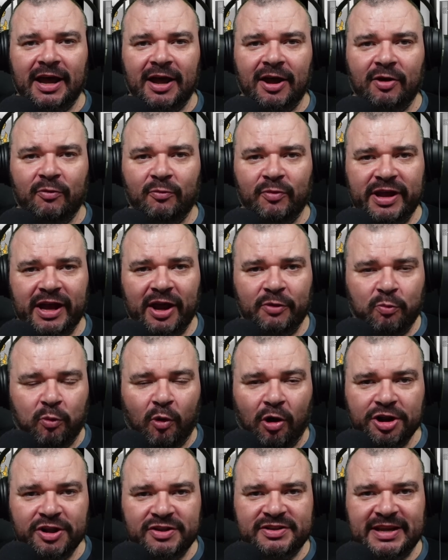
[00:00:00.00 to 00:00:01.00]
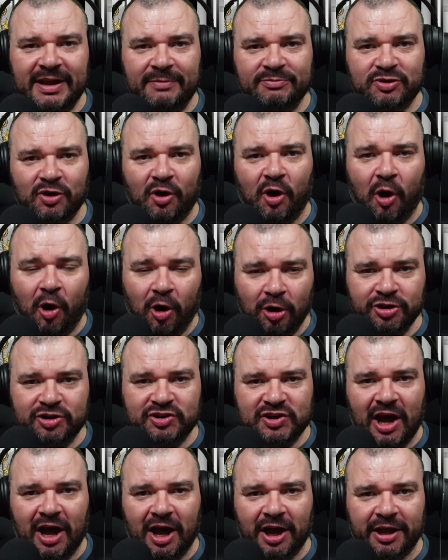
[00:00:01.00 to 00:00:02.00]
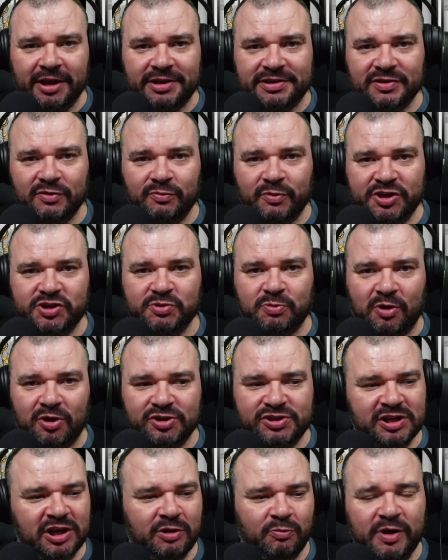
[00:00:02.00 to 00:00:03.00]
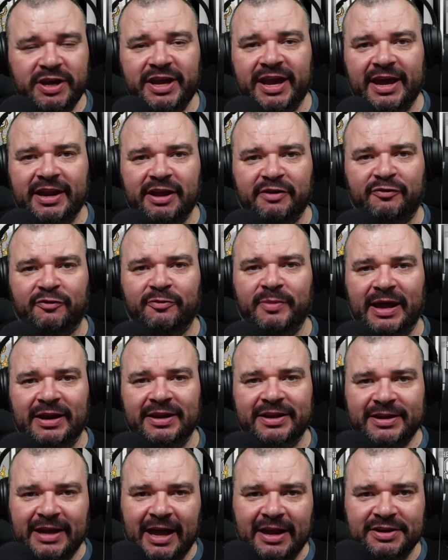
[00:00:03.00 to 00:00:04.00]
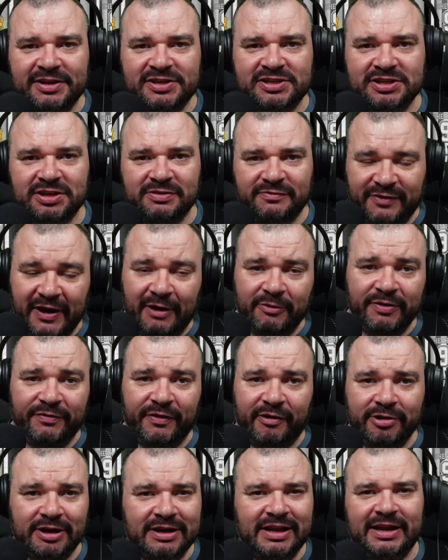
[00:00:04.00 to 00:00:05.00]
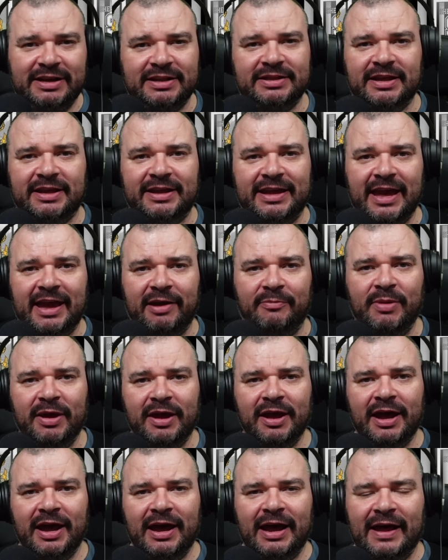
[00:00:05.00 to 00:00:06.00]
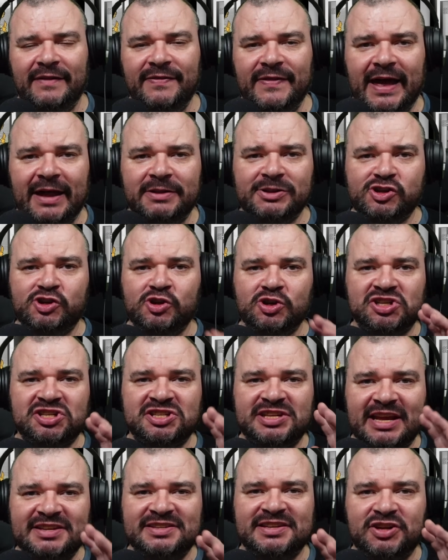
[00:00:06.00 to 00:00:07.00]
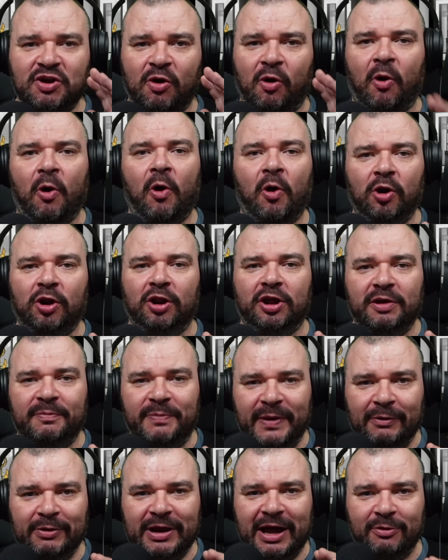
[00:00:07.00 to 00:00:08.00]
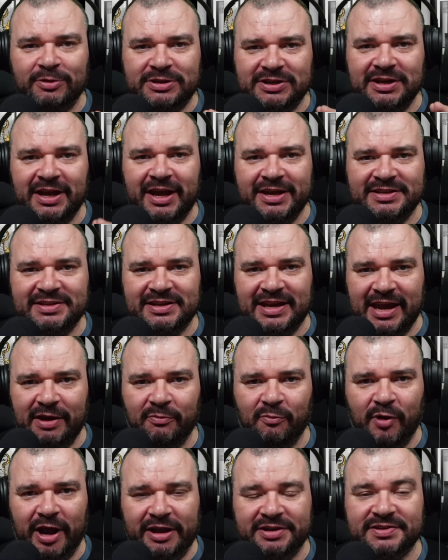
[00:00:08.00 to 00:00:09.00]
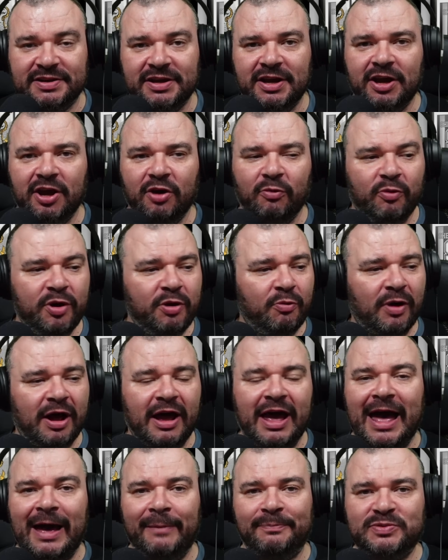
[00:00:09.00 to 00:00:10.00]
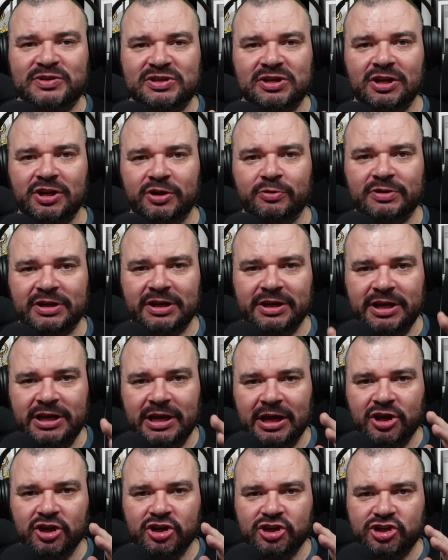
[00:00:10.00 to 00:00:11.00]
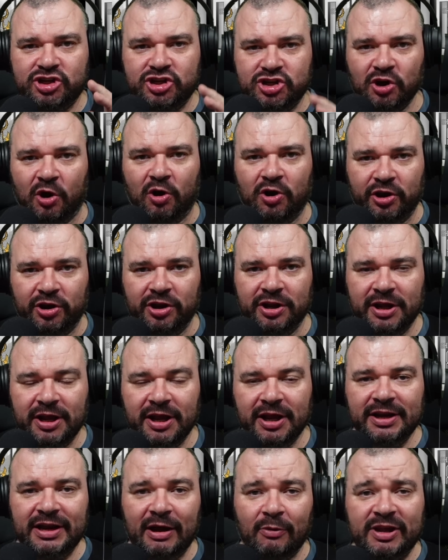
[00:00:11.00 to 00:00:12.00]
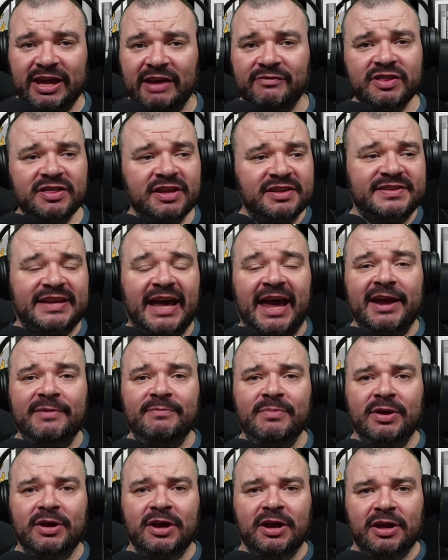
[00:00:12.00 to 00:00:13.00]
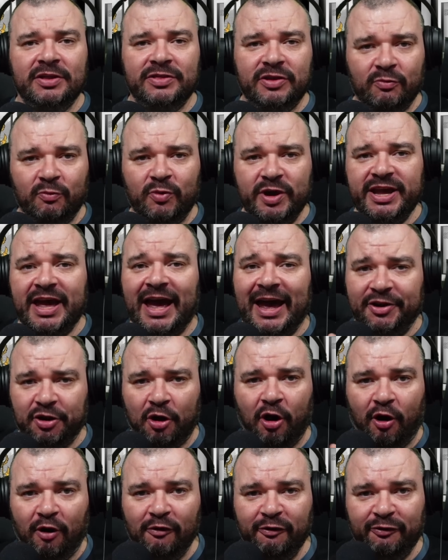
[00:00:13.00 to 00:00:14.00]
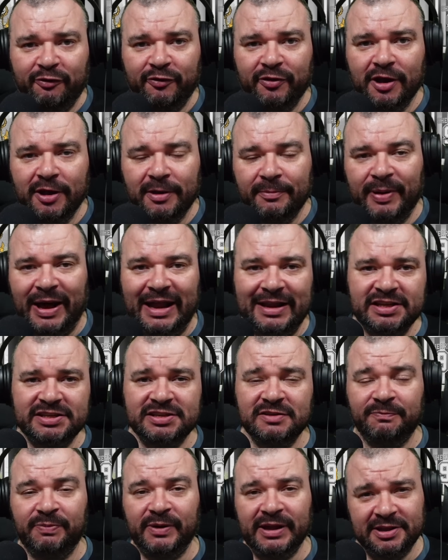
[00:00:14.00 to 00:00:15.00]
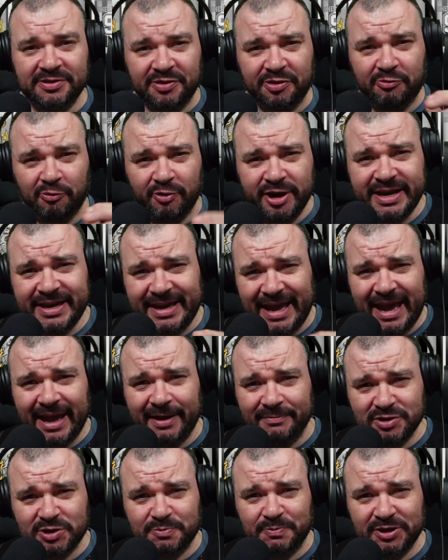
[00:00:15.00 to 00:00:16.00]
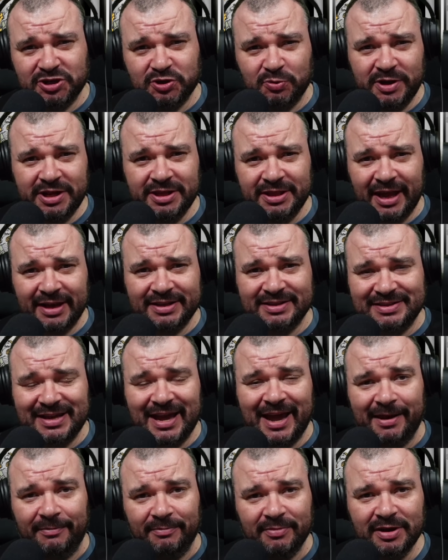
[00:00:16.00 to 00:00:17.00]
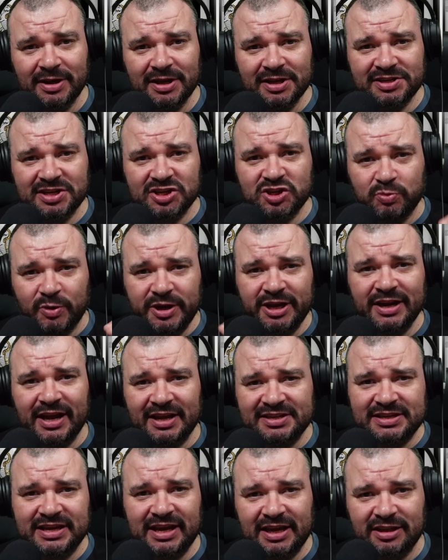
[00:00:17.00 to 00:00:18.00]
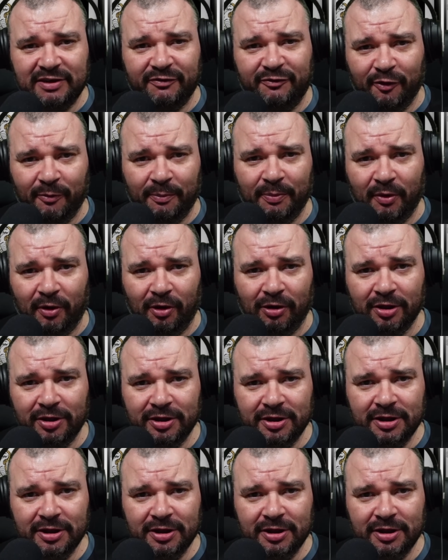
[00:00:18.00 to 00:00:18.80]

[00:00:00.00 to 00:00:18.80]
We had one attempt on target, which was a weak header from Elliot Anderson very, very late in the game. And that just says it all about how tonight's game went. We were absolutely shocking. Now, given the time that we had off, Palace have played 3 games between that time since we last kicked a football.